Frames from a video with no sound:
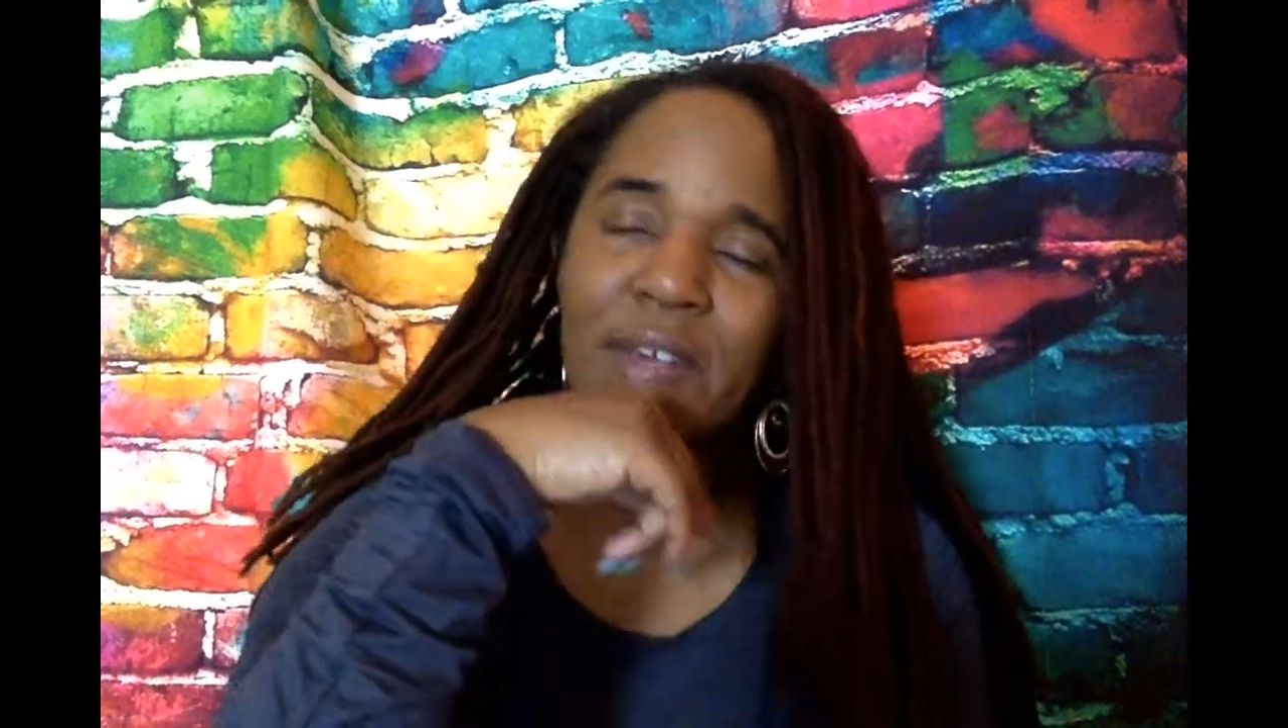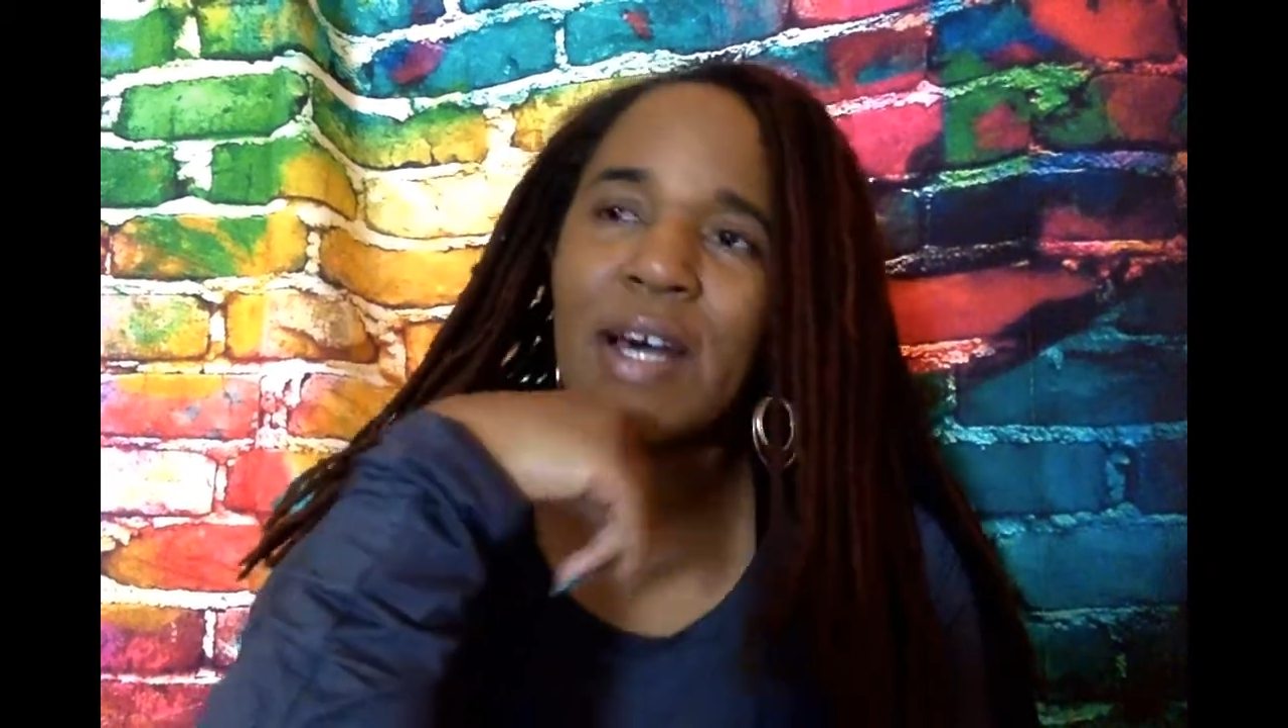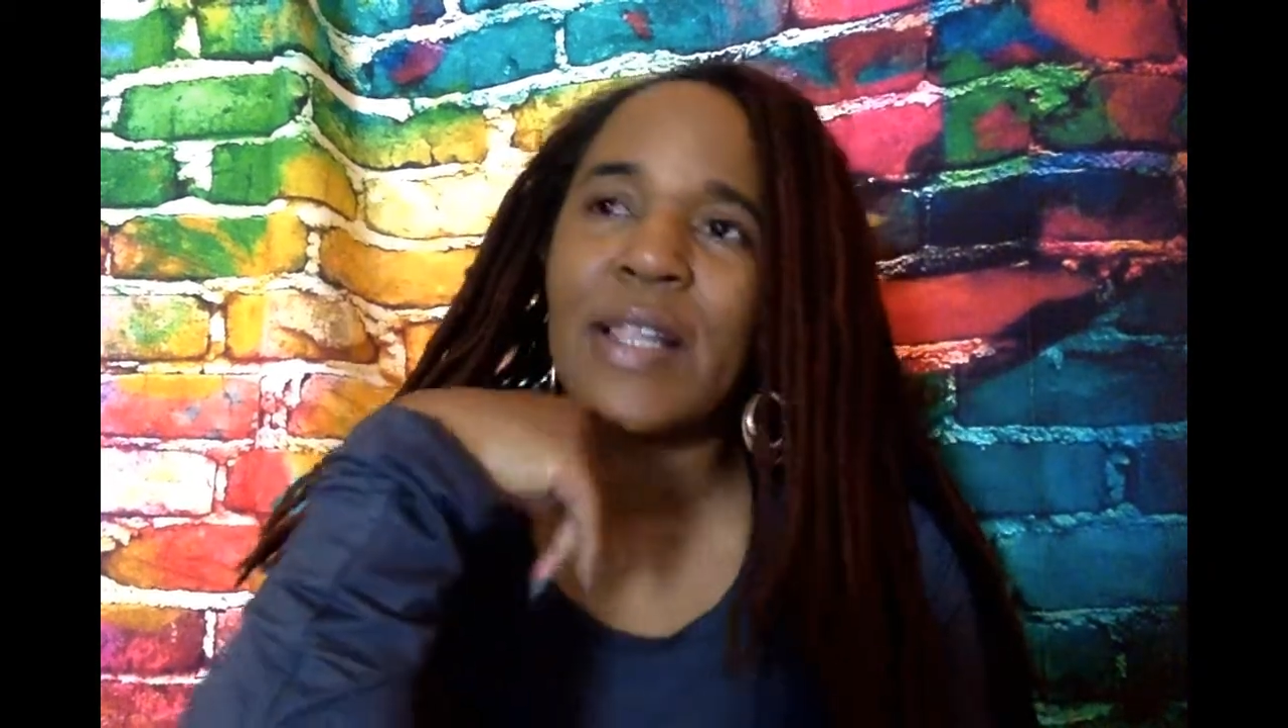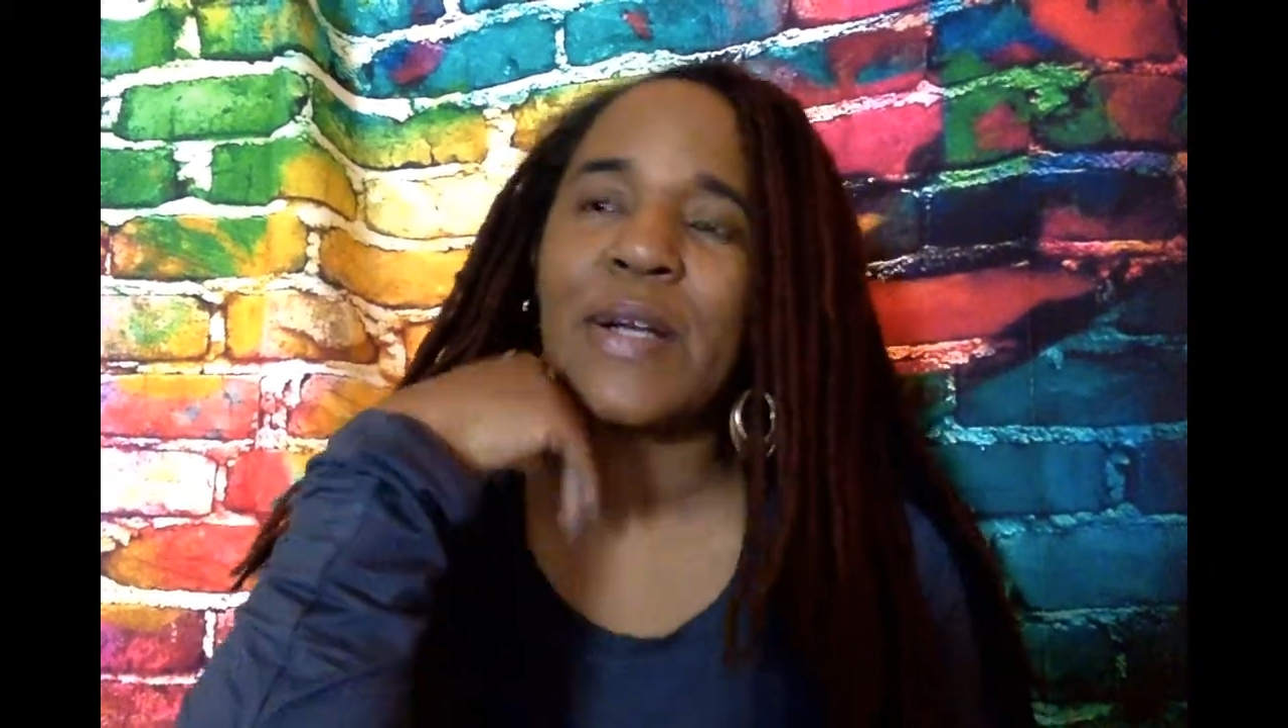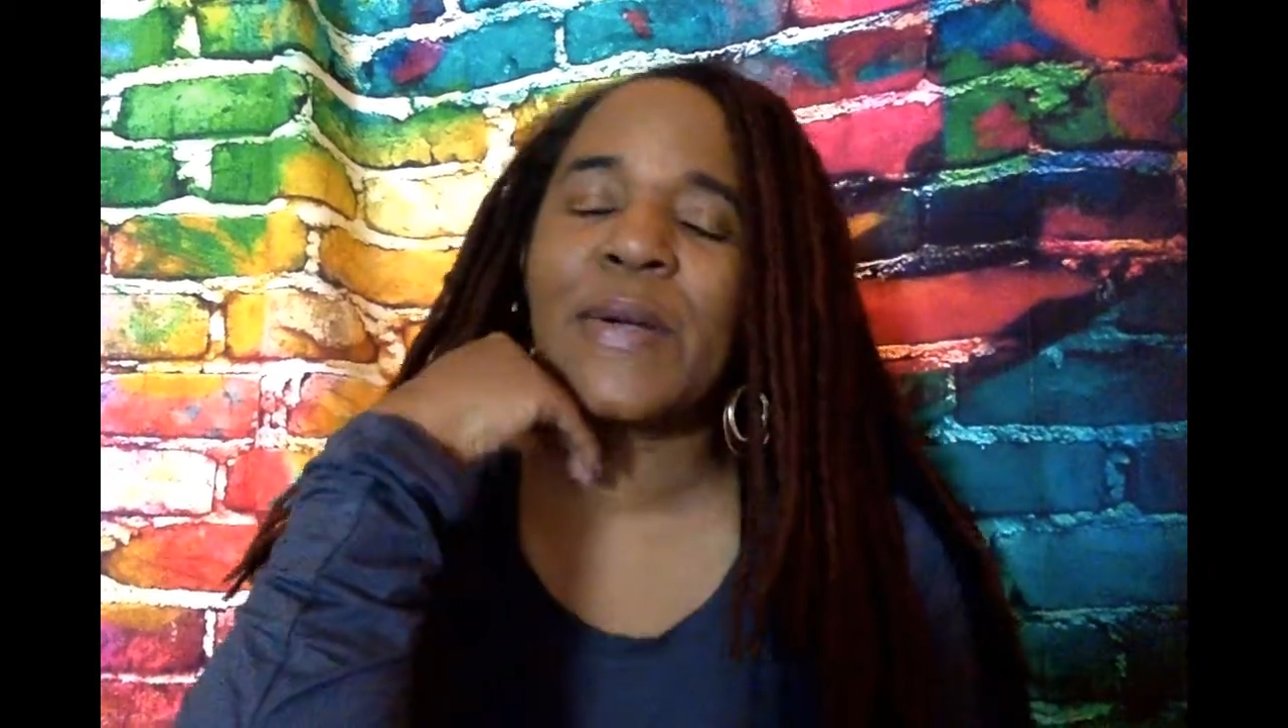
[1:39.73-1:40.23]
of
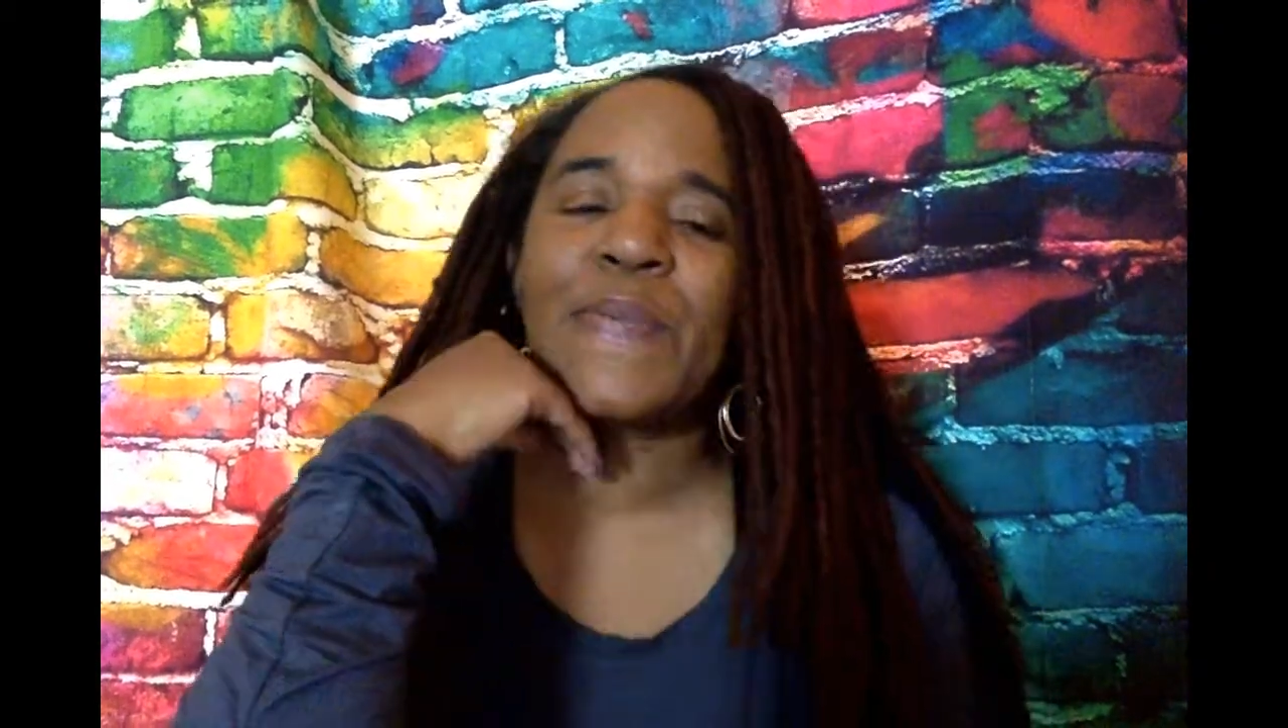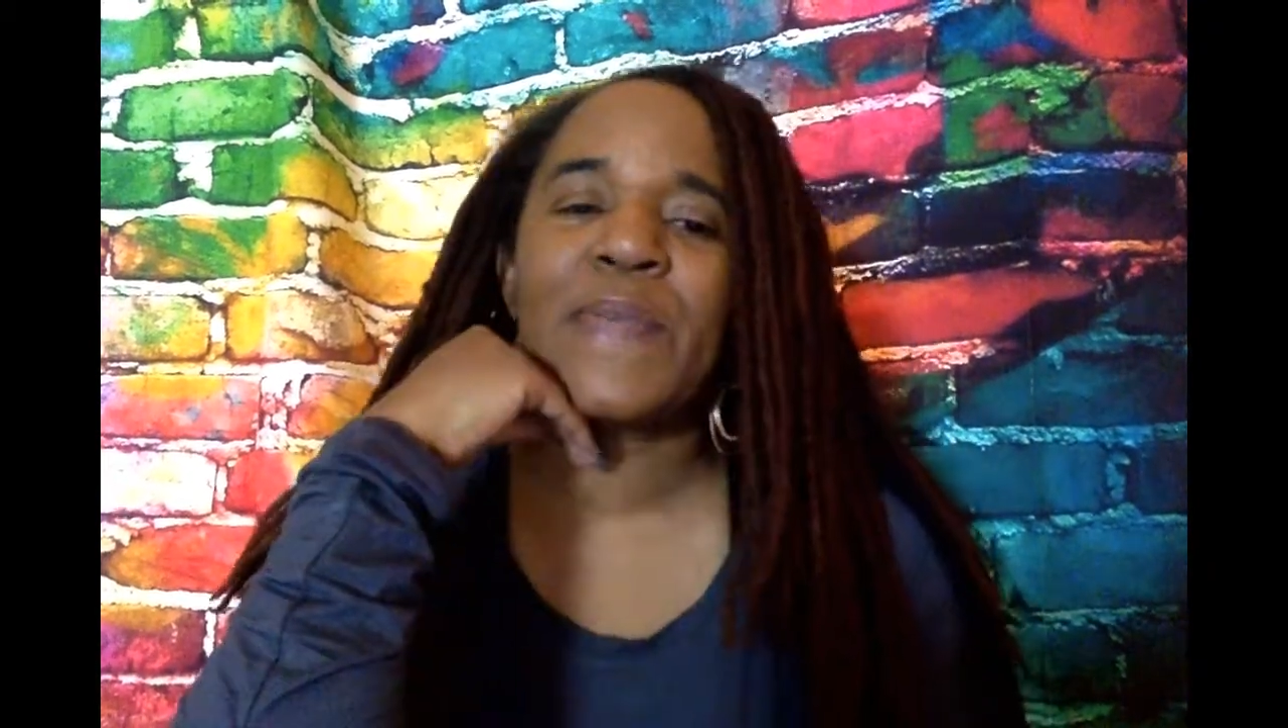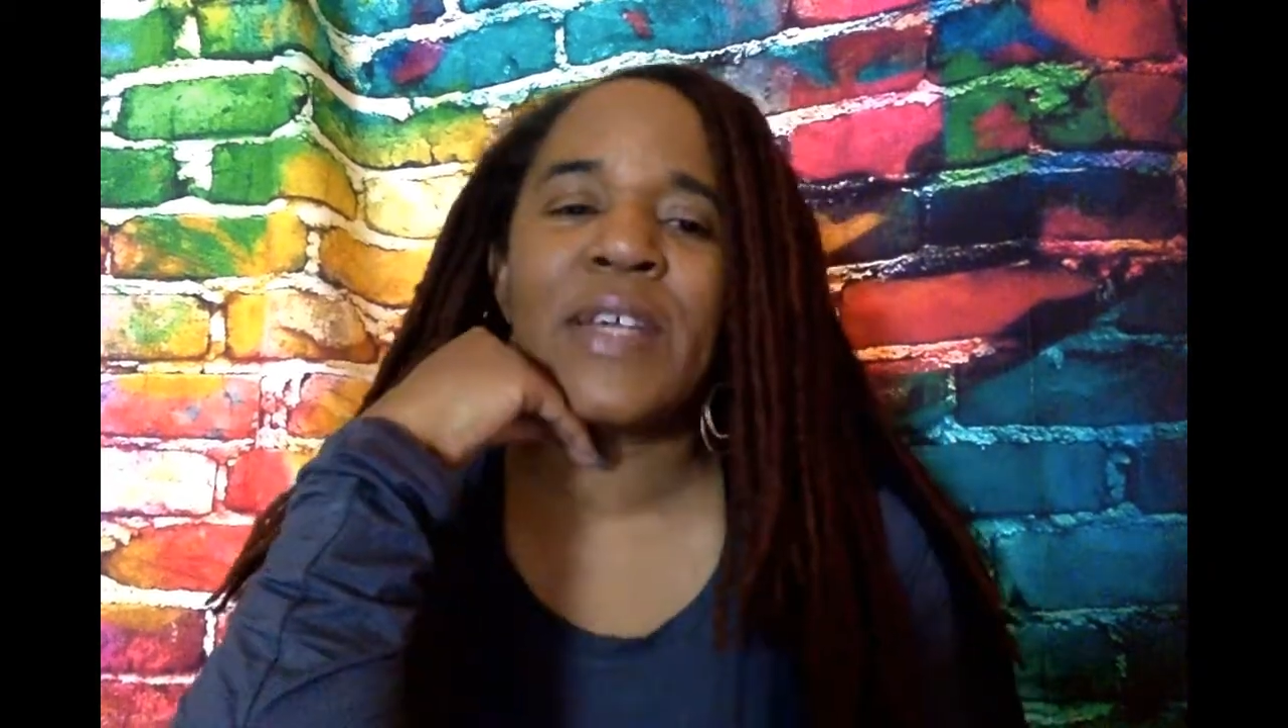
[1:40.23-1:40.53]
Color.